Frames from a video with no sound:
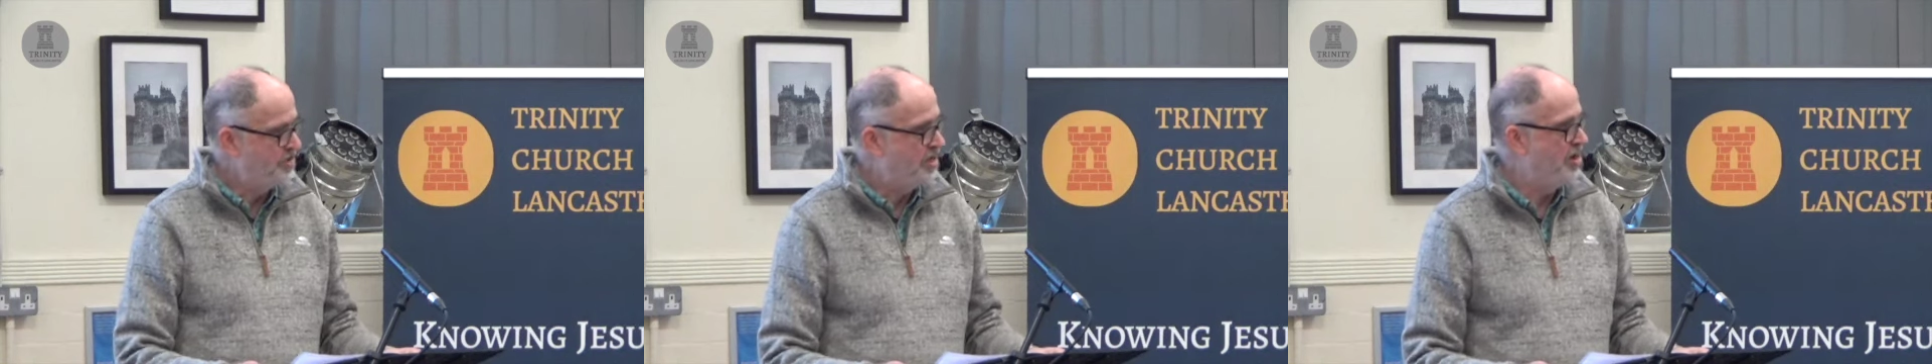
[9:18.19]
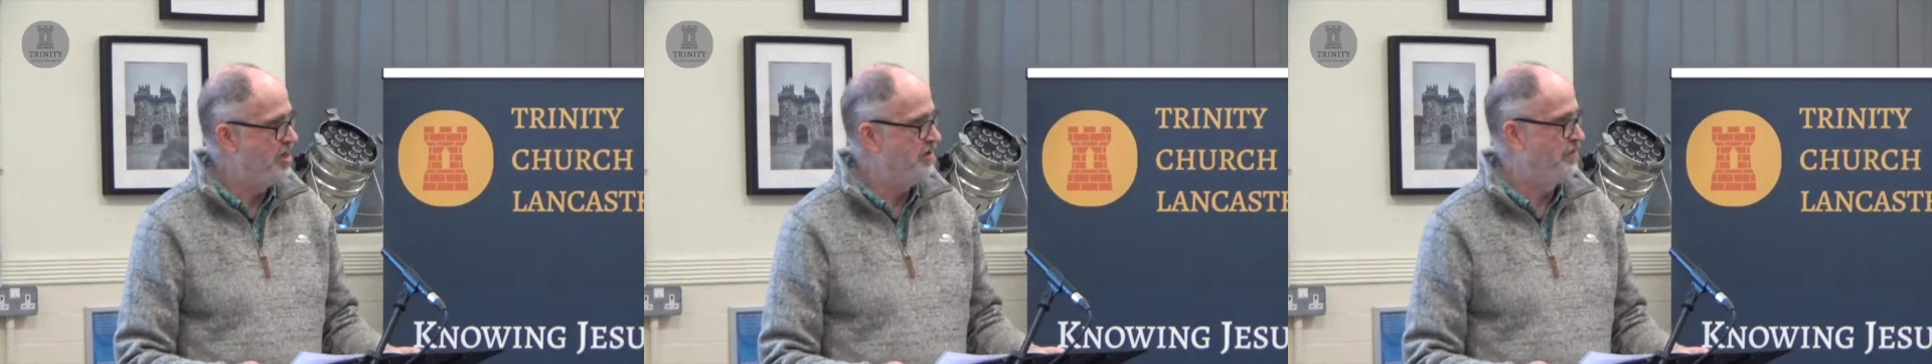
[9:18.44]

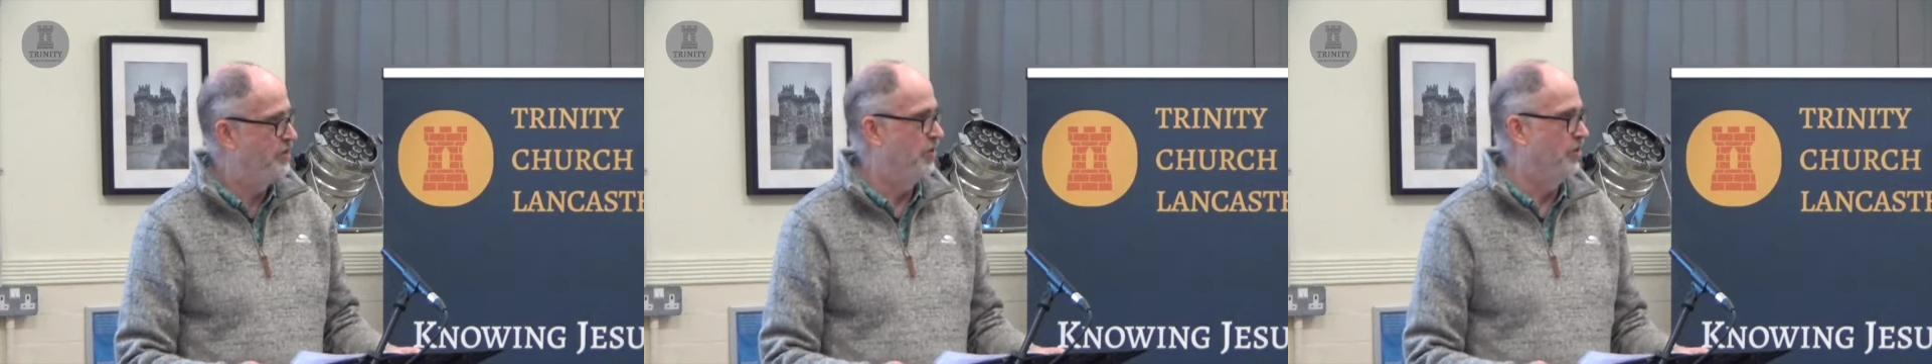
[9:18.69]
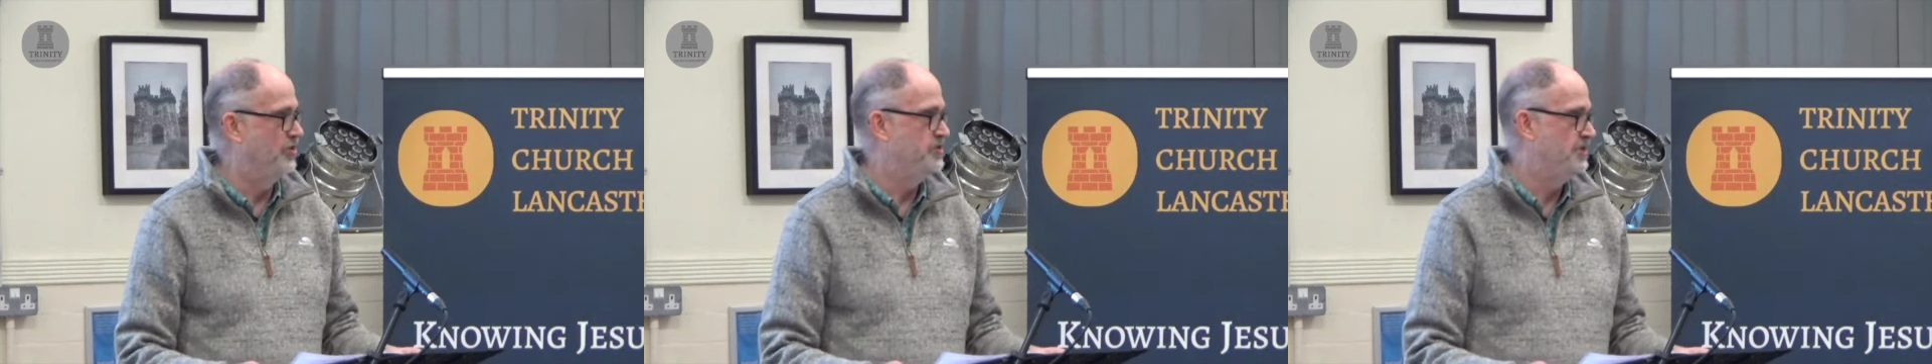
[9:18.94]
kind of
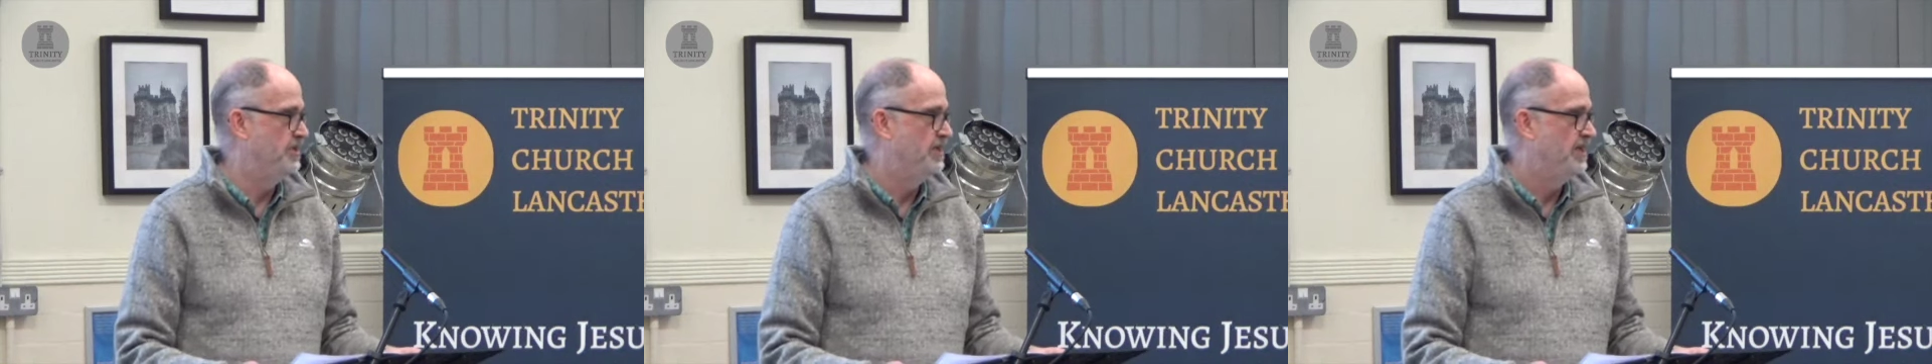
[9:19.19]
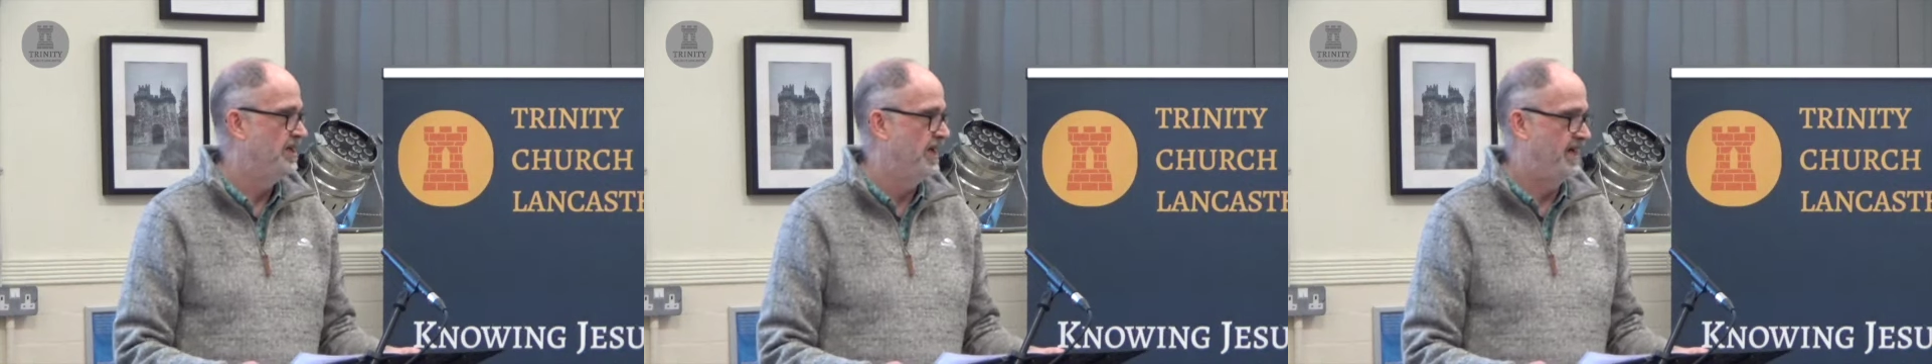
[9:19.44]
God
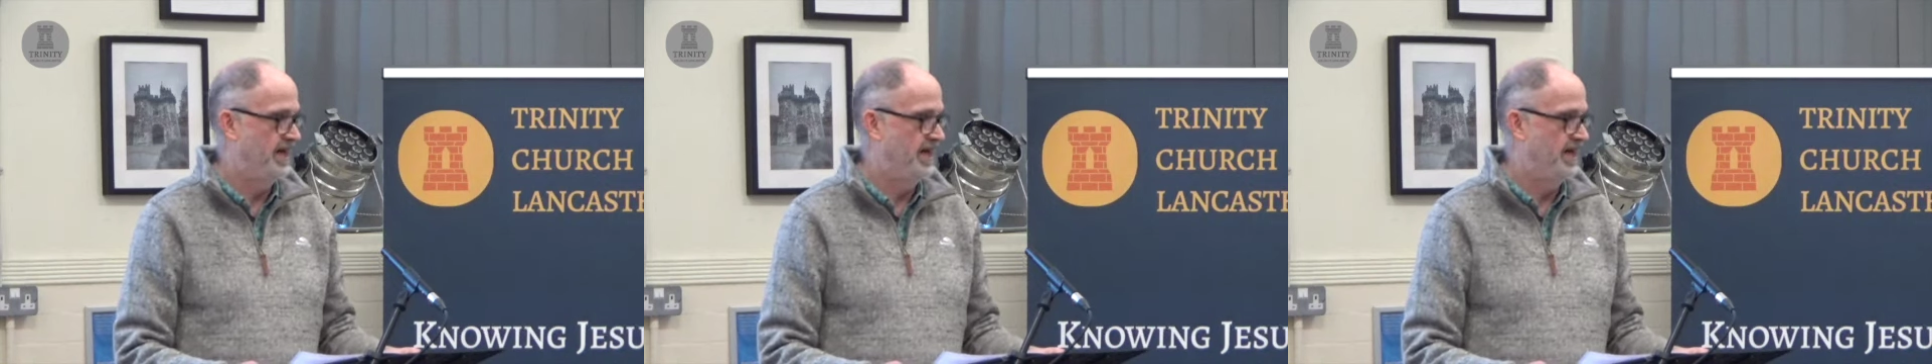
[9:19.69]
it